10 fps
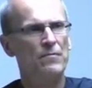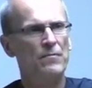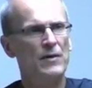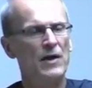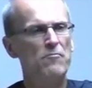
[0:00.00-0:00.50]

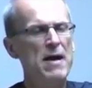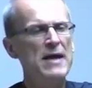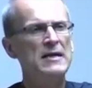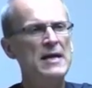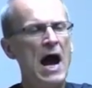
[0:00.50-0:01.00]
of
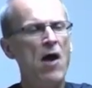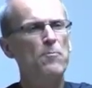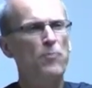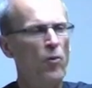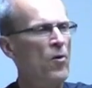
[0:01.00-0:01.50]
making
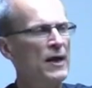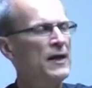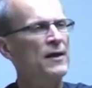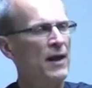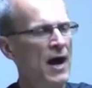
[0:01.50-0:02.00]
our point
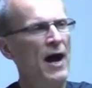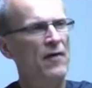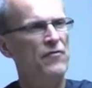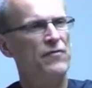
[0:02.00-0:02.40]
in life,